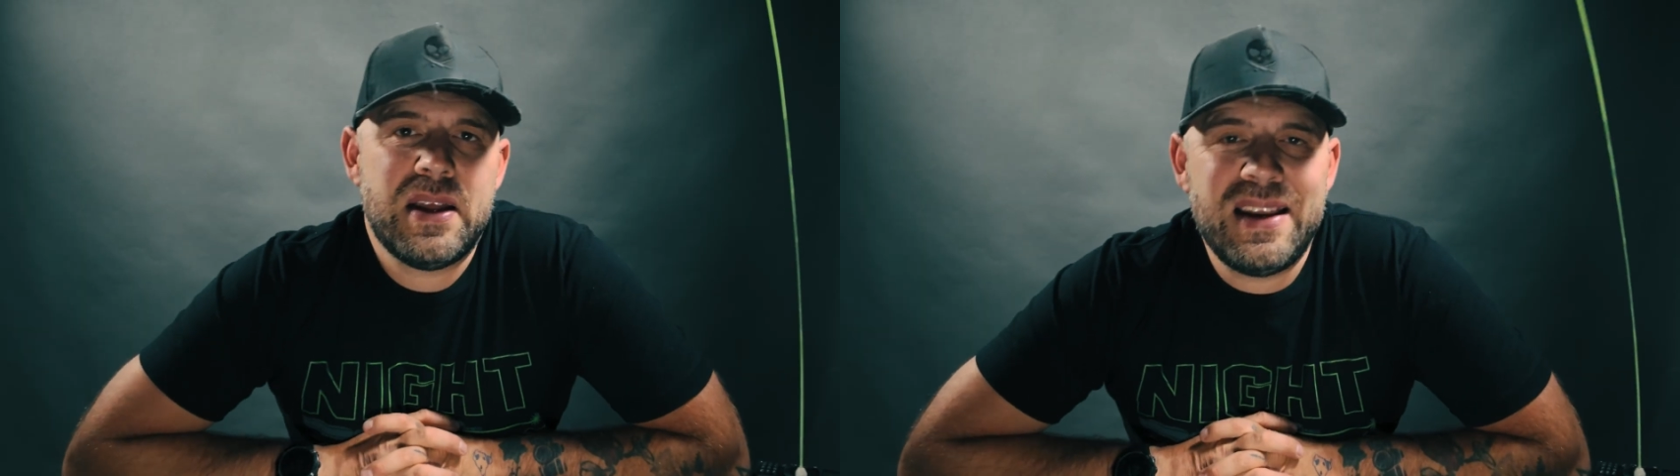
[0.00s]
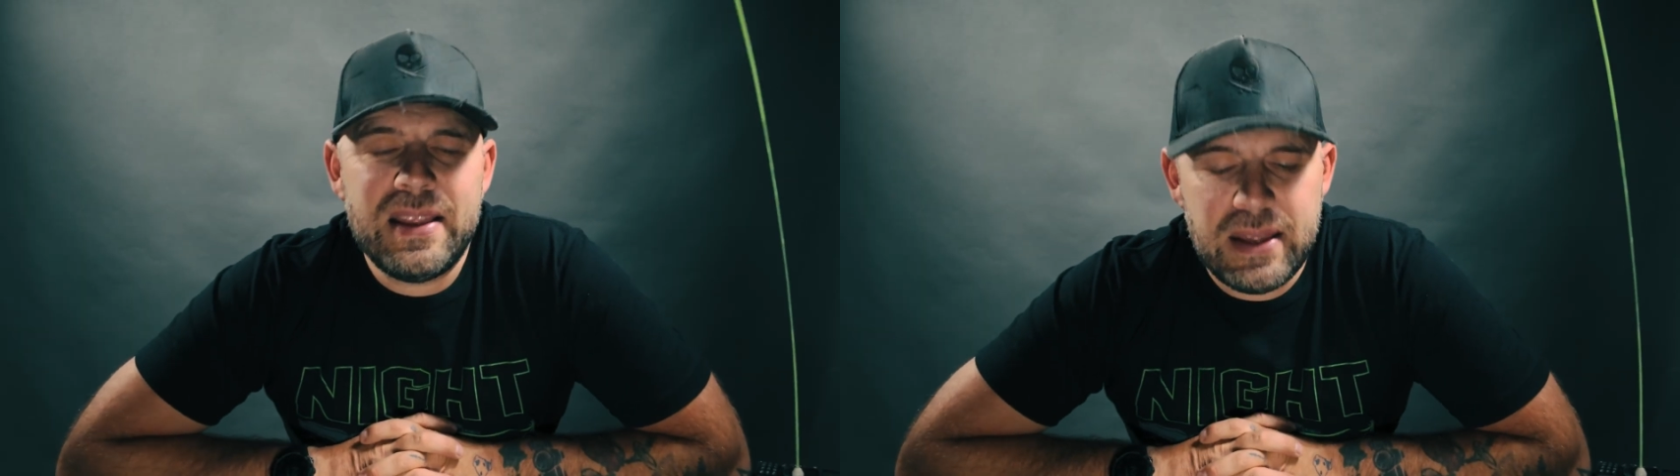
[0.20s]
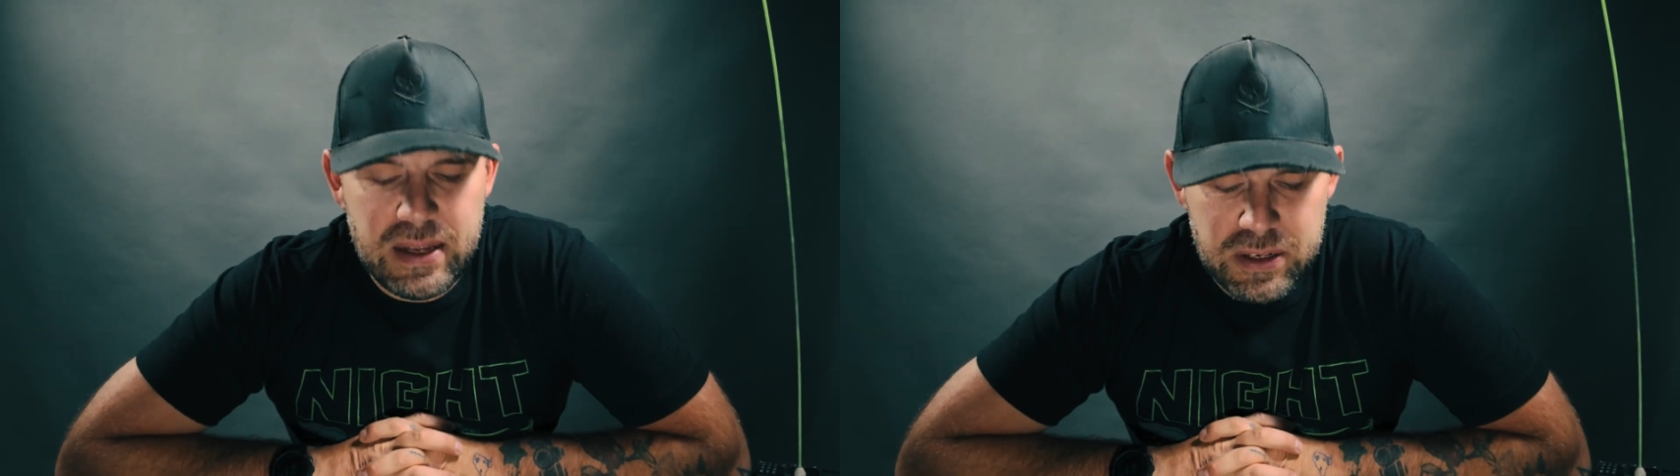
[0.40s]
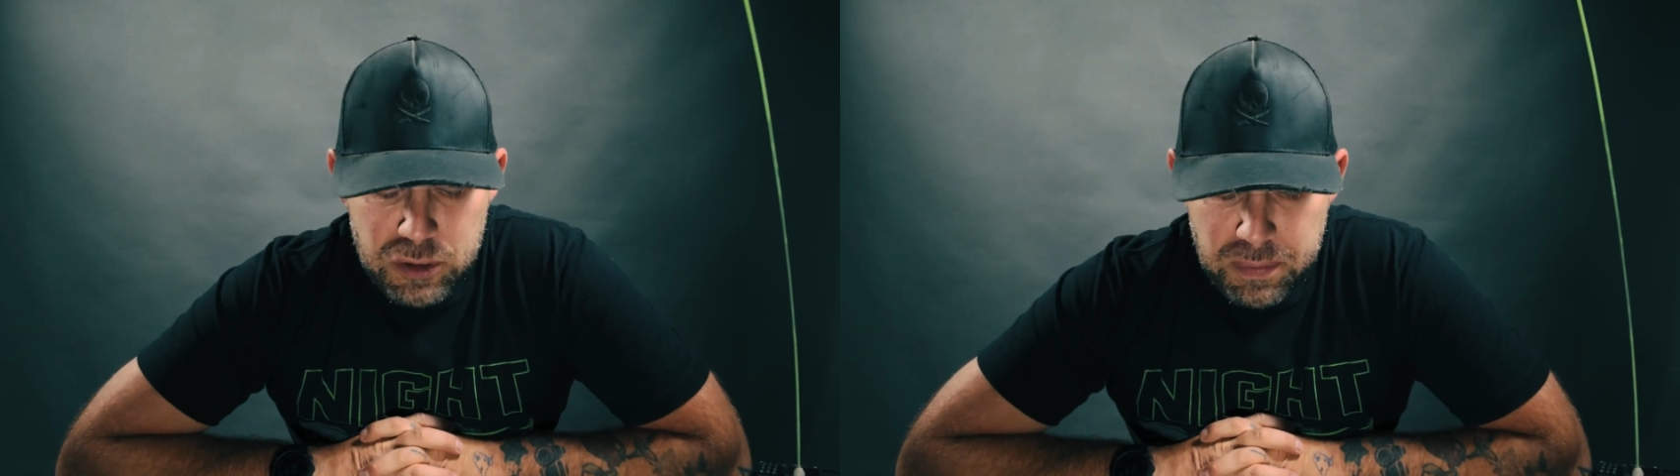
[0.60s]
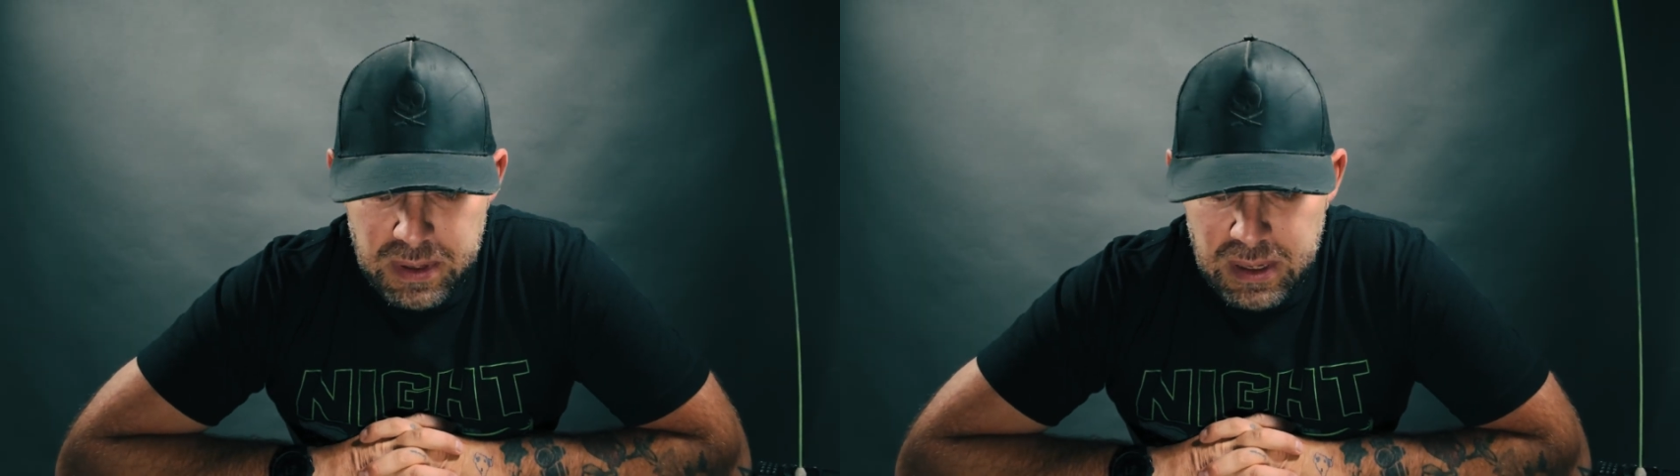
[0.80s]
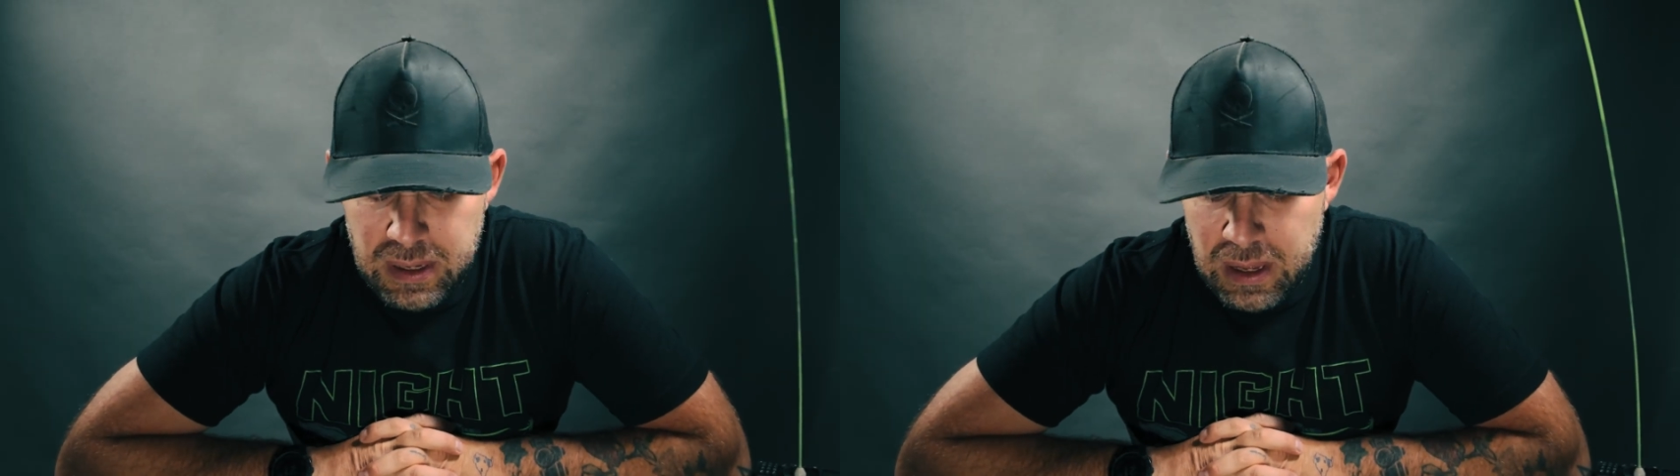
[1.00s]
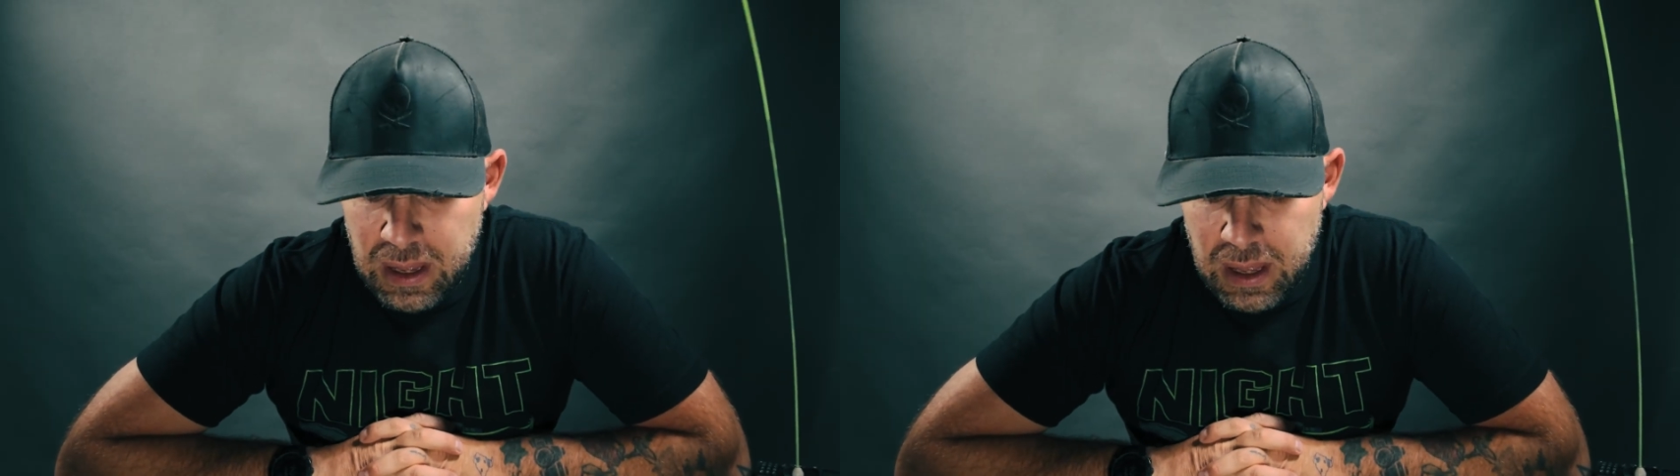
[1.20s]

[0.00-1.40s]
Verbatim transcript: anything to be